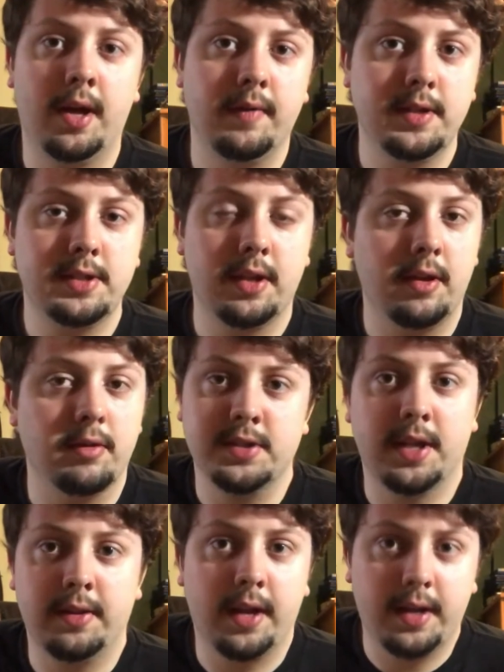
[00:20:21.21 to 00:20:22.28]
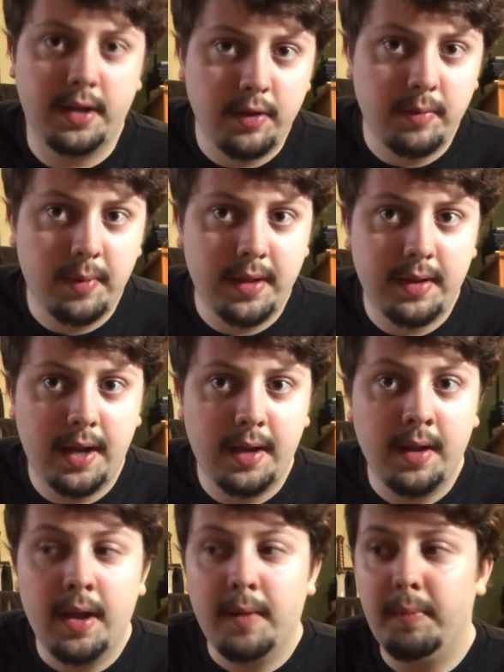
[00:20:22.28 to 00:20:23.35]
Obviously, there's nothing I can do about that.
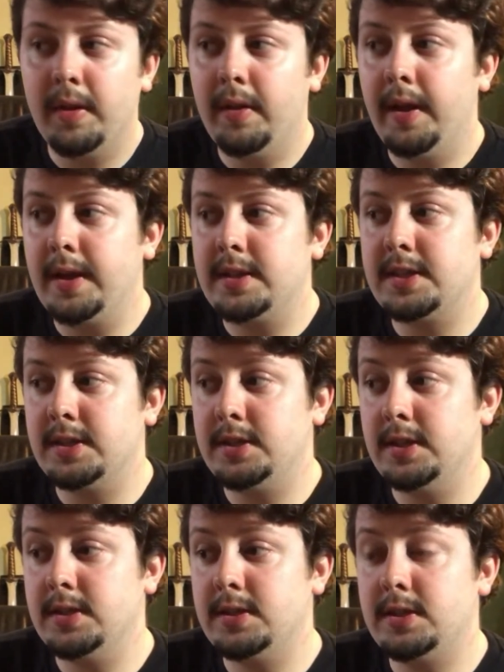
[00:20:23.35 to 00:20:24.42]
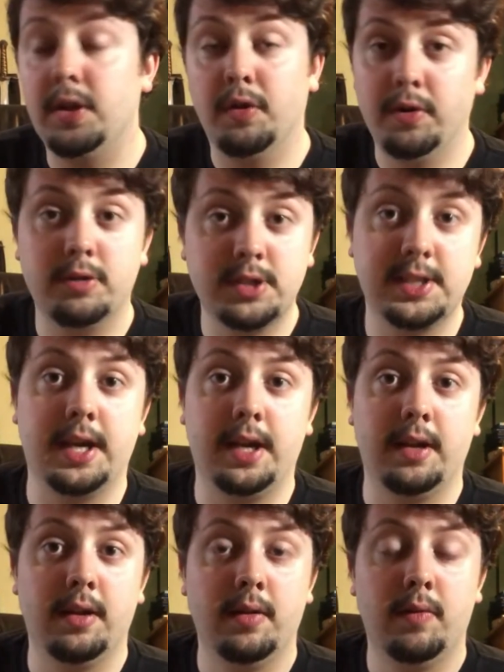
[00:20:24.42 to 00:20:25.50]
But like, such as the Luke
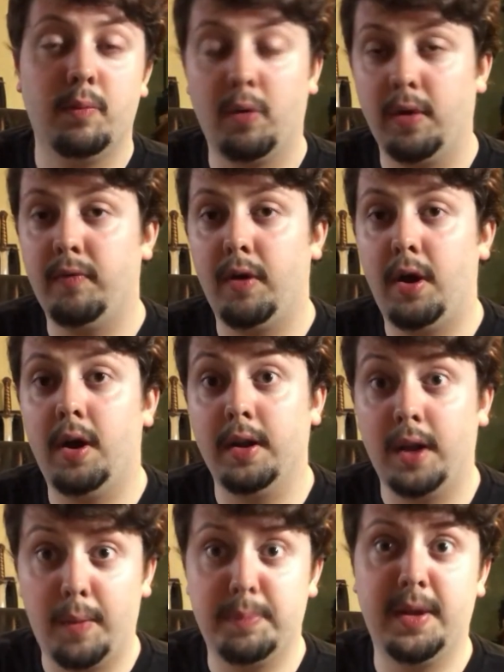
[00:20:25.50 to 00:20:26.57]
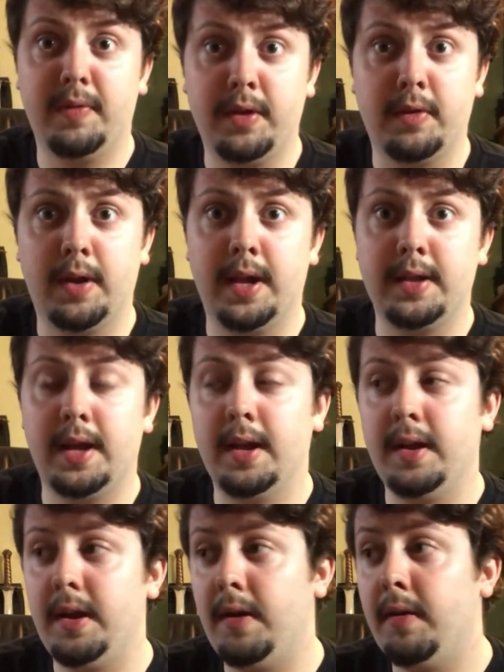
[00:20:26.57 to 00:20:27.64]
scene, Mourning for Han, I'm definitely going to add
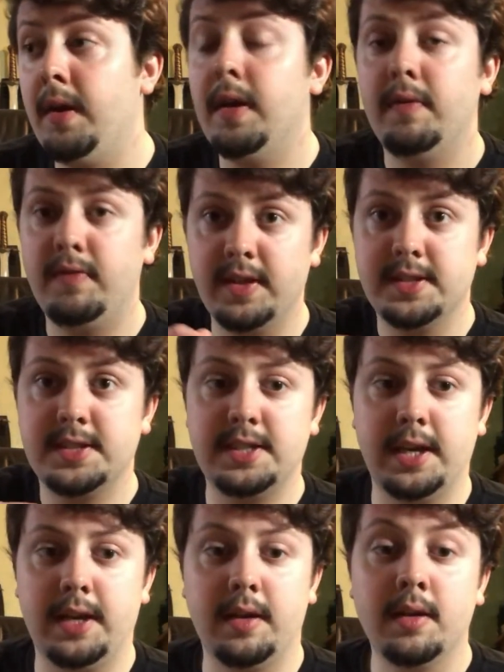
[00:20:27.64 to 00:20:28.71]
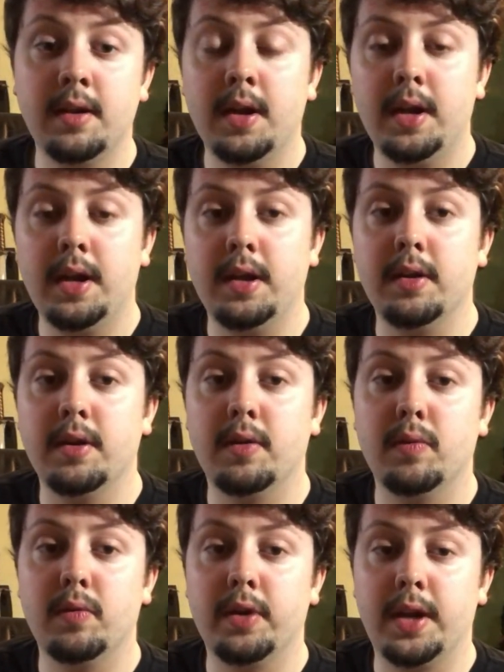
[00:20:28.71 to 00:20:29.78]
that in there. Finn's scene, you know,
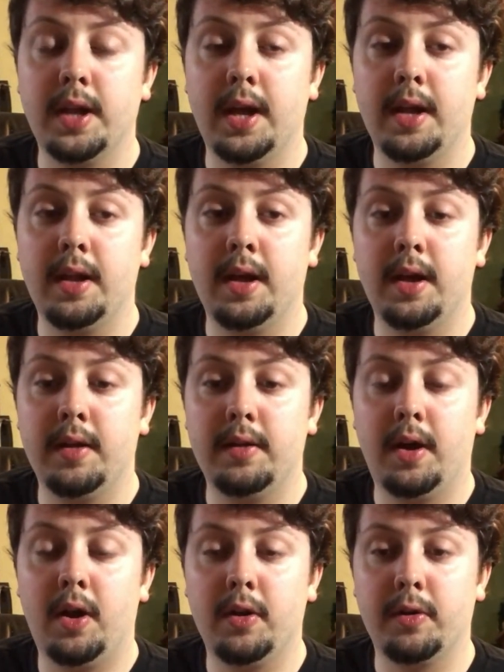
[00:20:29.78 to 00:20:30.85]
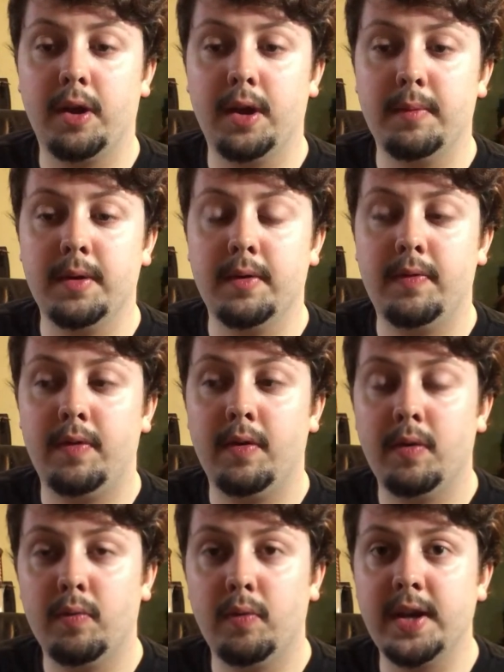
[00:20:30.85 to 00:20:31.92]
looking at the hologram of
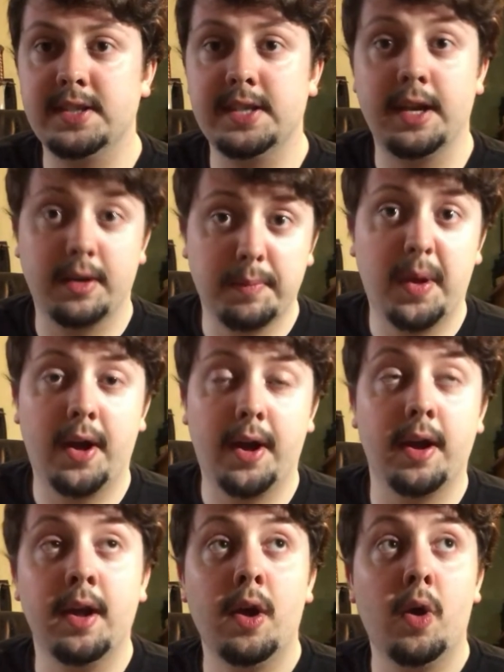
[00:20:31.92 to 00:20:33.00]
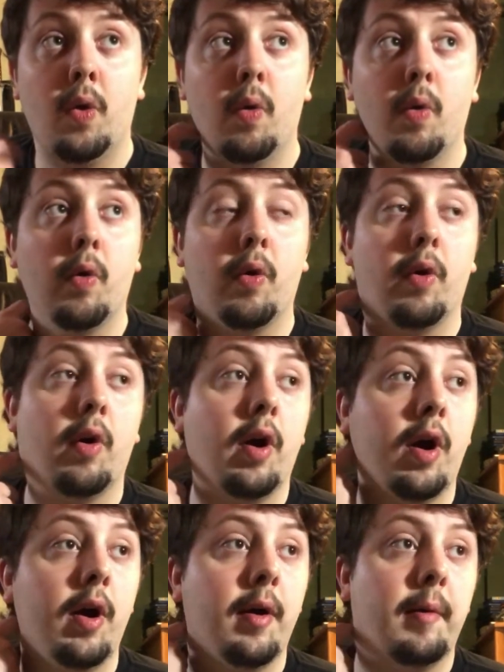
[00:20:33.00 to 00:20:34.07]
Rey saying goodbye, or
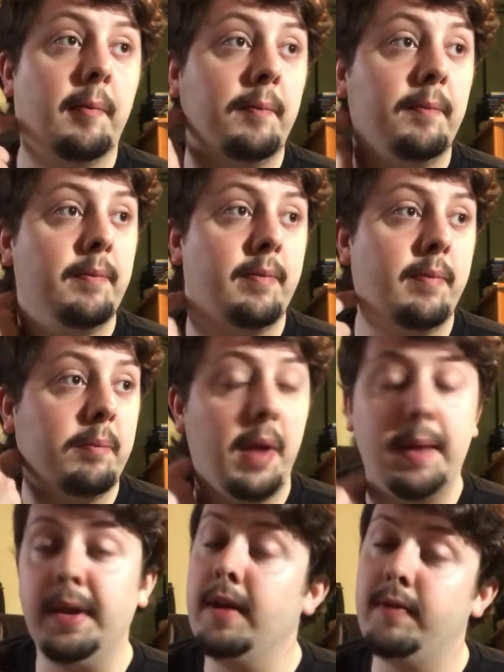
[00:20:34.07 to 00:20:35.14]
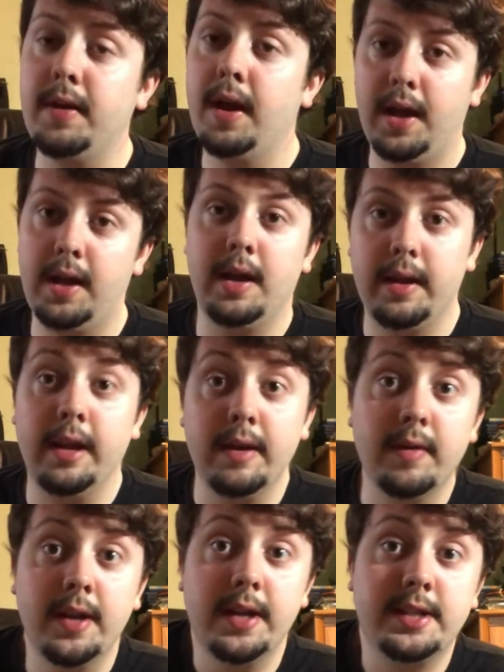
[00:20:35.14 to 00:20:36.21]
maybe
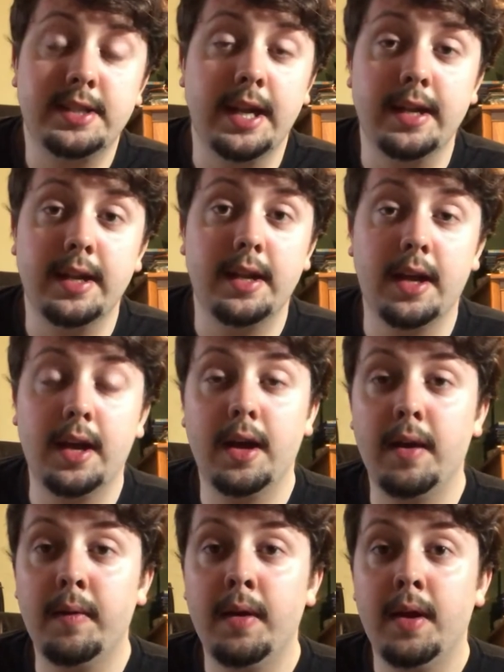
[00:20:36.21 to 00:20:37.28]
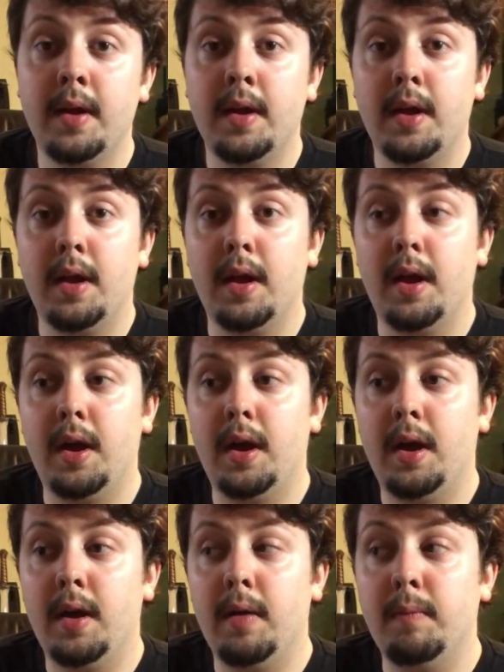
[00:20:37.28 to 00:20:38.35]
even the extended
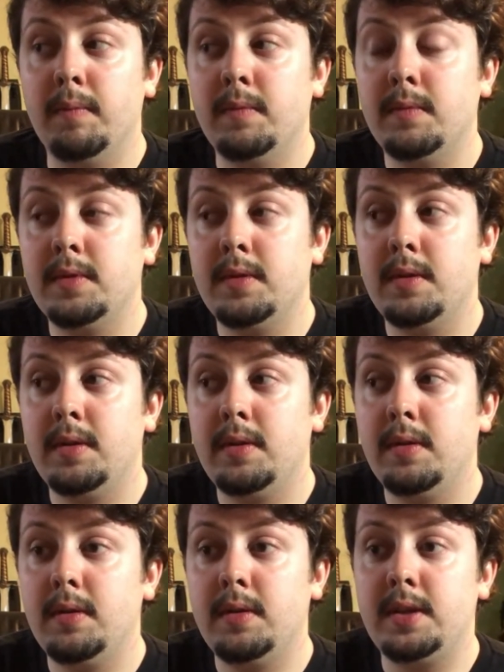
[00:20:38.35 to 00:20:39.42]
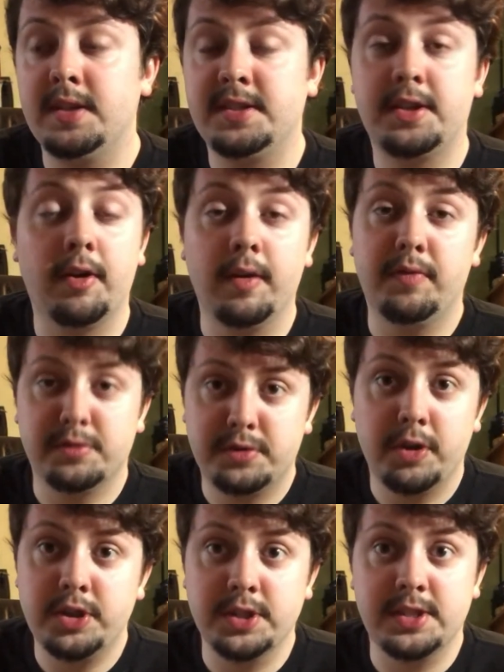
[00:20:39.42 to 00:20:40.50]
Death Star
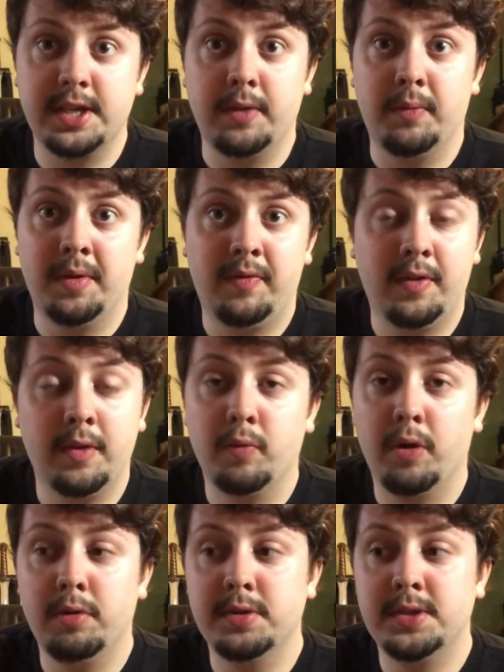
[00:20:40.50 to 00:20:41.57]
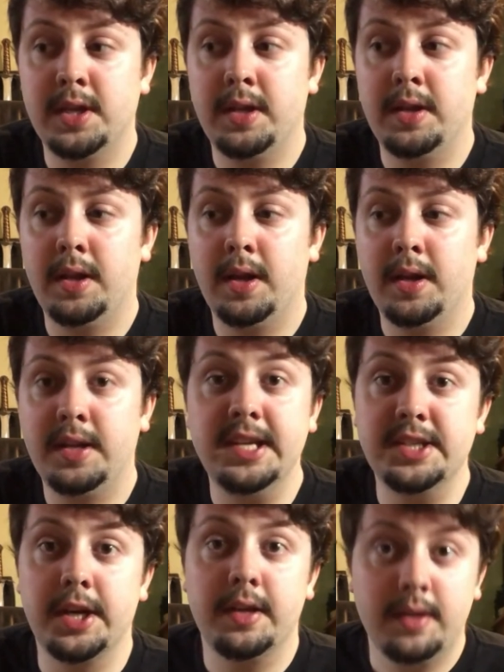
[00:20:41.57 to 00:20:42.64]
infiltration scene with Finn, Rose, and
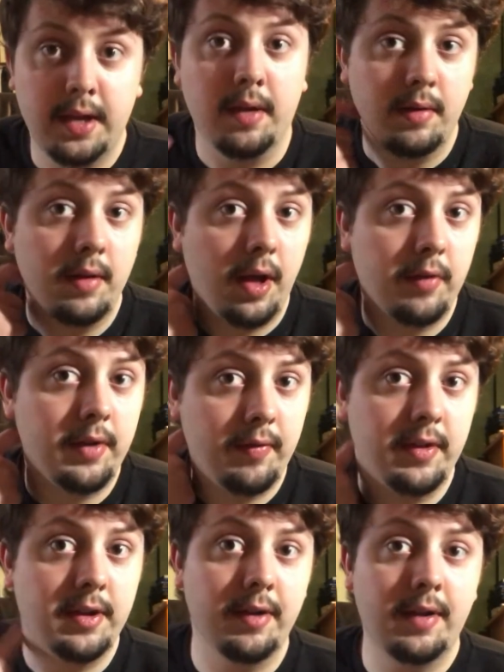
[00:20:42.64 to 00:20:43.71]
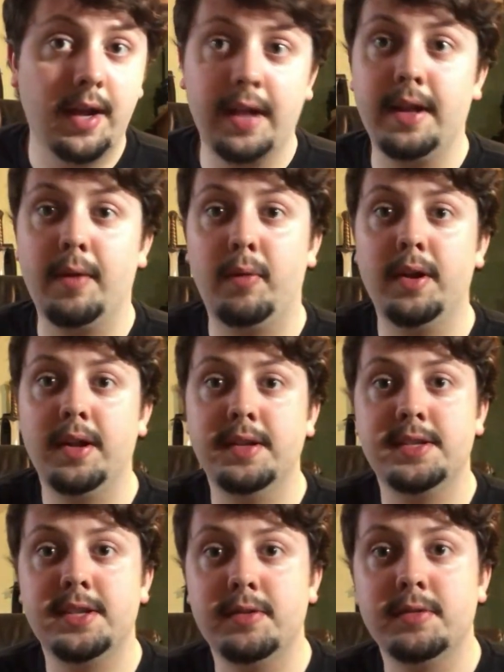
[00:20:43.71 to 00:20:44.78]
DJ. Yeah, I'll definitely add that one in
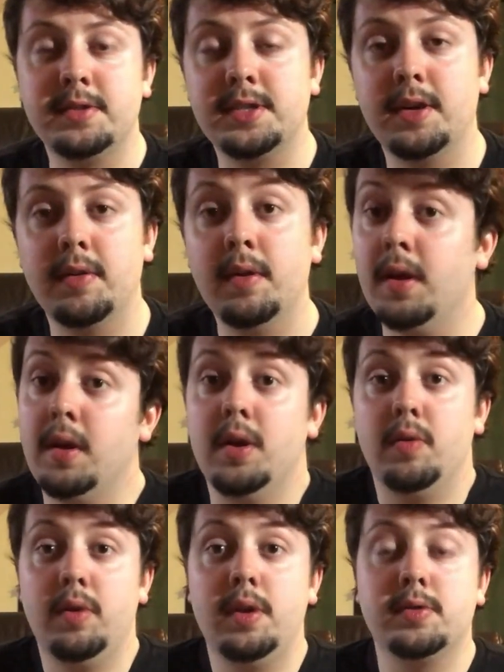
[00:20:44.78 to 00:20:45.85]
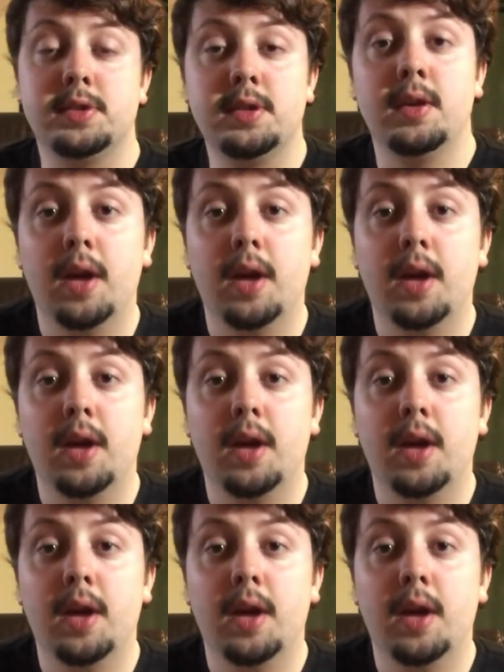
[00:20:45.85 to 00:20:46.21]
too. So, who knows?